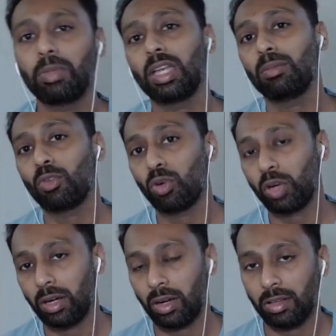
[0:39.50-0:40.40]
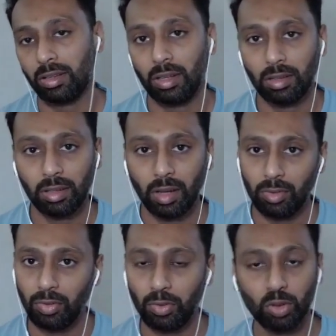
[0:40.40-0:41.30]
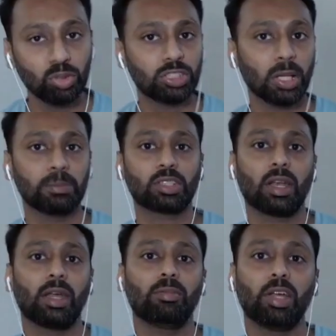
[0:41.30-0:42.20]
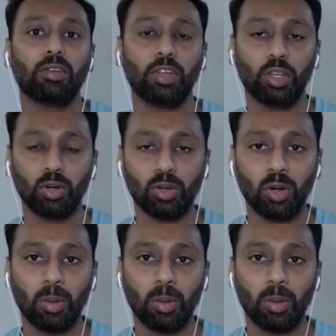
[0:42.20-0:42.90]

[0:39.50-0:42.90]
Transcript: many more interesting stuff, do subscribe my video.